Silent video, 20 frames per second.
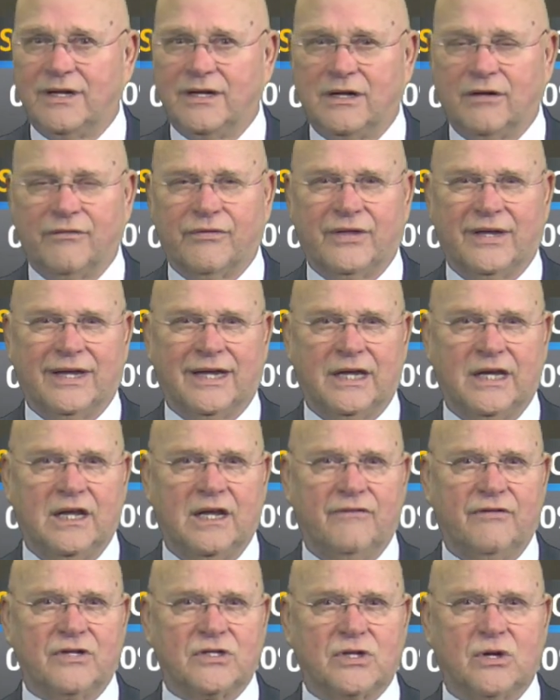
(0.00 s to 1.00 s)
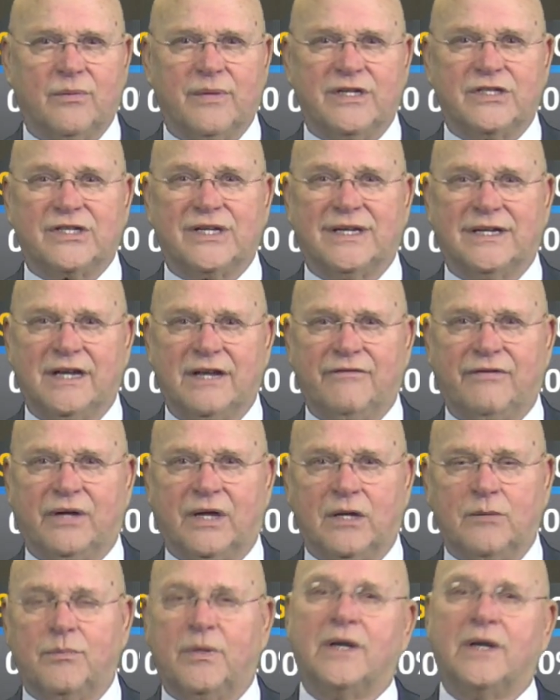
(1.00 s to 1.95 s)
I don't think any of it's going to be significant,